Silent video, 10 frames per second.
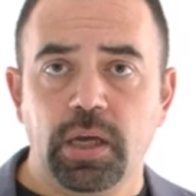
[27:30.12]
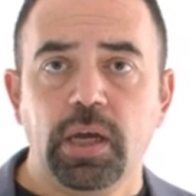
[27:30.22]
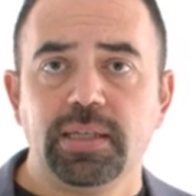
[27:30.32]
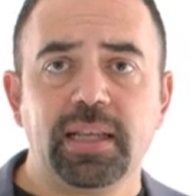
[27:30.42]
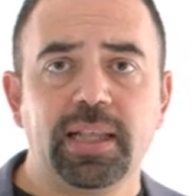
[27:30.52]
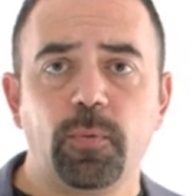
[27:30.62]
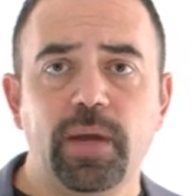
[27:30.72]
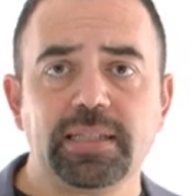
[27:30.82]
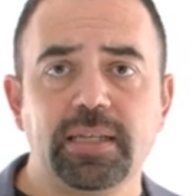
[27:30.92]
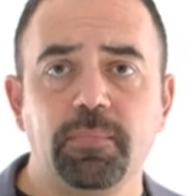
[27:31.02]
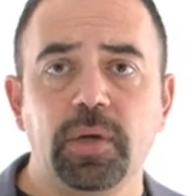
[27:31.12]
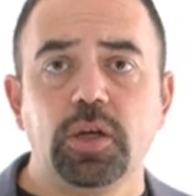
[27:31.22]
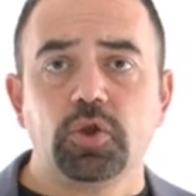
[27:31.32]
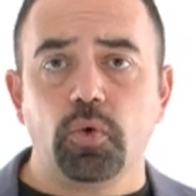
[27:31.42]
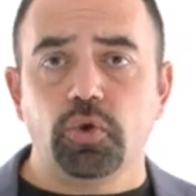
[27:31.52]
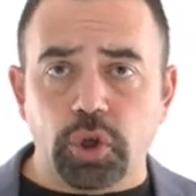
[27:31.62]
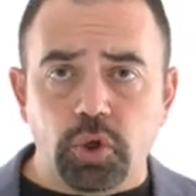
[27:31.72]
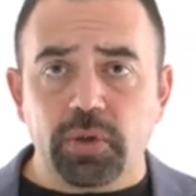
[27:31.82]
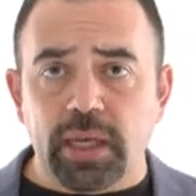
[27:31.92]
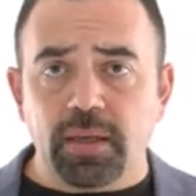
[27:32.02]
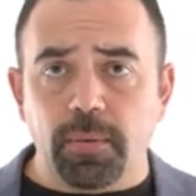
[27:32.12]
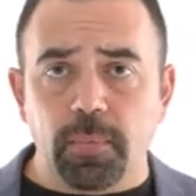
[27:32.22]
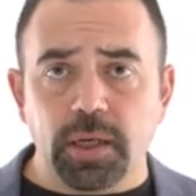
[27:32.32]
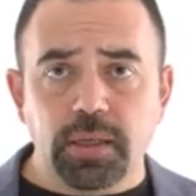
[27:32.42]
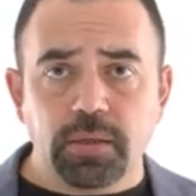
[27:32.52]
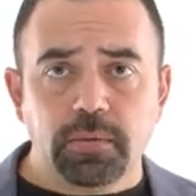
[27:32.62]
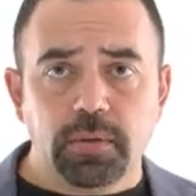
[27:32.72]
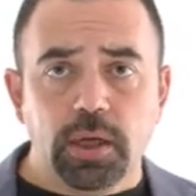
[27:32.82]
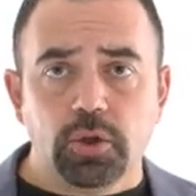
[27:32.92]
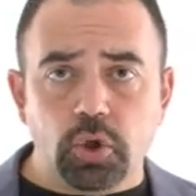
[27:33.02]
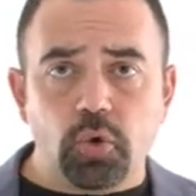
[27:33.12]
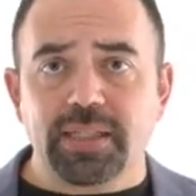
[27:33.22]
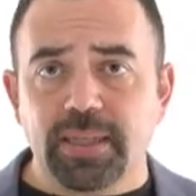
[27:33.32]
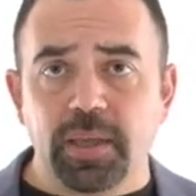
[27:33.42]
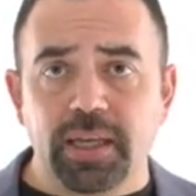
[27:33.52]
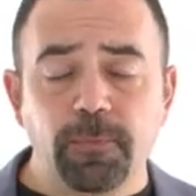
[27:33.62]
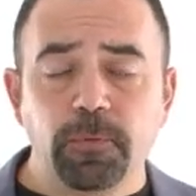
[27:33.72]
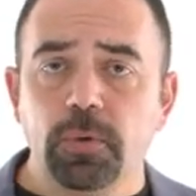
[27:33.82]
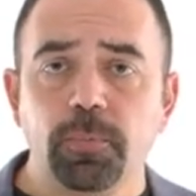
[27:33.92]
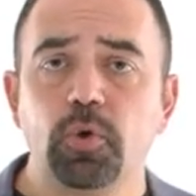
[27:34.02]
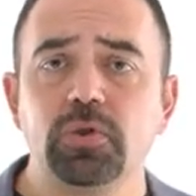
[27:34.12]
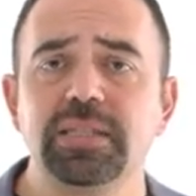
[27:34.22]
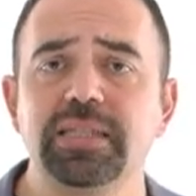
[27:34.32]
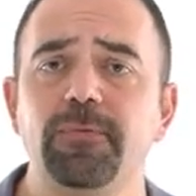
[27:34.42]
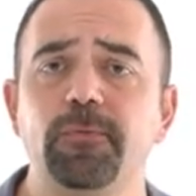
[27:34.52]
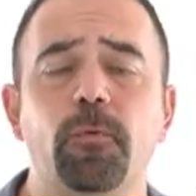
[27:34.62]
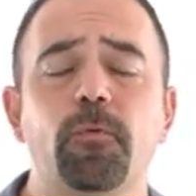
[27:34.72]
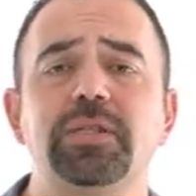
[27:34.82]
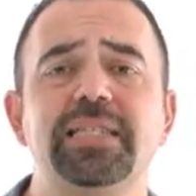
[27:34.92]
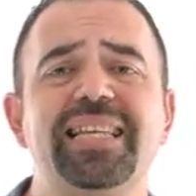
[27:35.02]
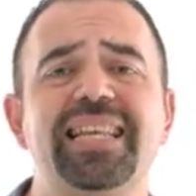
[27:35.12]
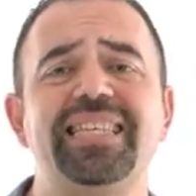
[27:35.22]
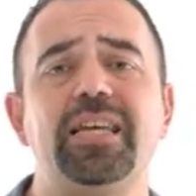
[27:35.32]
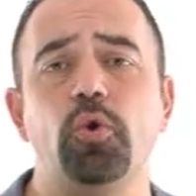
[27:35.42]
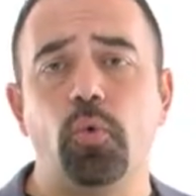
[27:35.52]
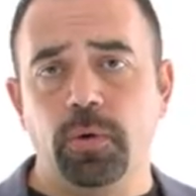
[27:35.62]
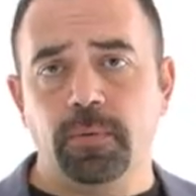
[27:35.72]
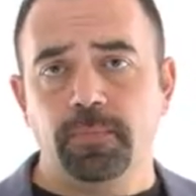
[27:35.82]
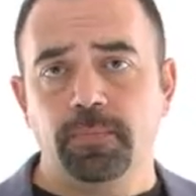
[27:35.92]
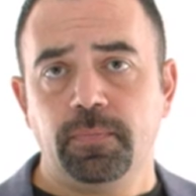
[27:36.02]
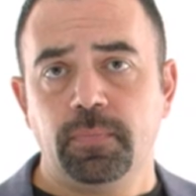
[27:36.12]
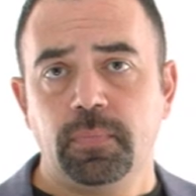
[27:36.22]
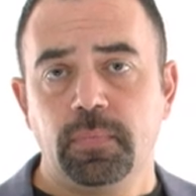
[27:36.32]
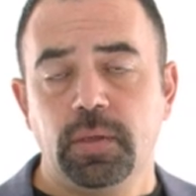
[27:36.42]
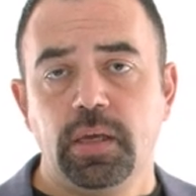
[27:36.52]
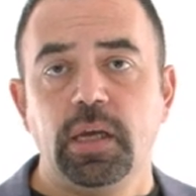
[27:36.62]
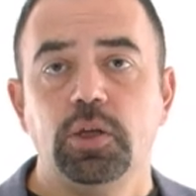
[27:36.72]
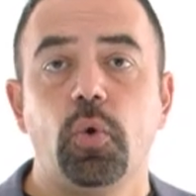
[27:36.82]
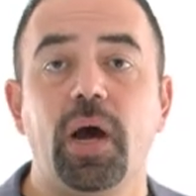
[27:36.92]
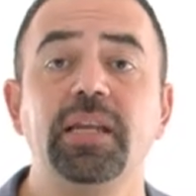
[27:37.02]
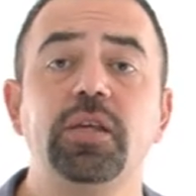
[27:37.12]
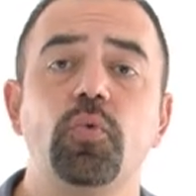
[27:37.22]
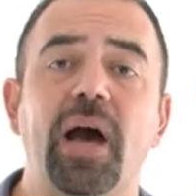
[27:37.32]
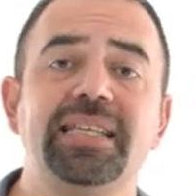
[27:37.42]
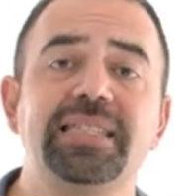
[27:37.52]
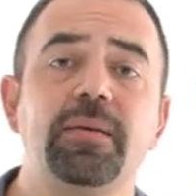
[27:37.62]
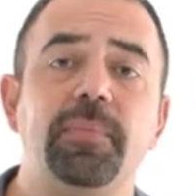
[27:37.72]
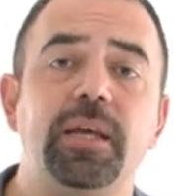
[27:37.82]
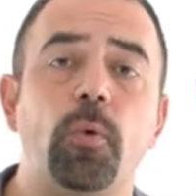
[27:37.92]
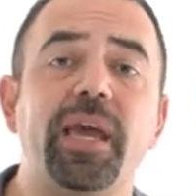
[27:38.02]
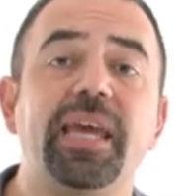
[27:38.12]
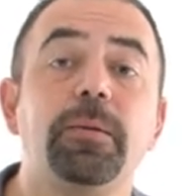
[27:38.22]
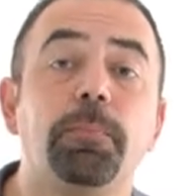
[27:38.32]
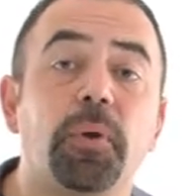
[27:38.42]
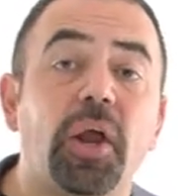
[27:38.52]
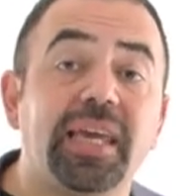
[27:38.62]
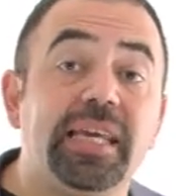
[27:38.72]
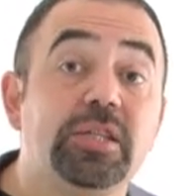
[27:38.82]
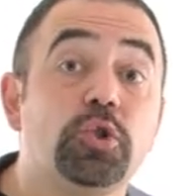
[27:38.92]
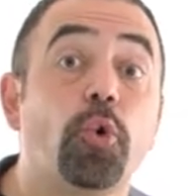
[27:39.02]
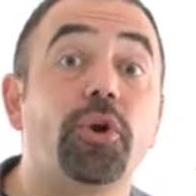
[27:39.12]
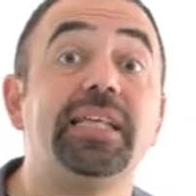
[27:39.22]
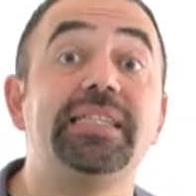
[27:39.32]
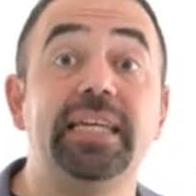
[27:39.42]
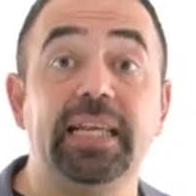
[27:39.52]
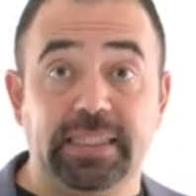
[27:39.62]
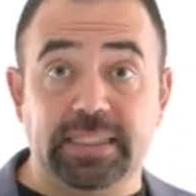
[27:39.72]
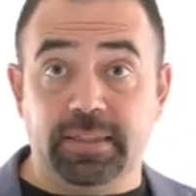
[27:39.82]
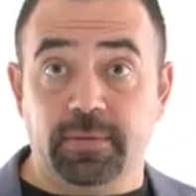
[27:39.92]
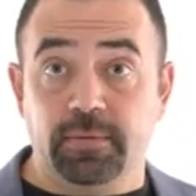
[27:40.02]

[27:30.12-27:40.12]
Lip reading: It's not like we ask him, so did you take the money? Did you accept the gift? Because of course he's going to say no. So I need to ask him in a way implying he's already guilty,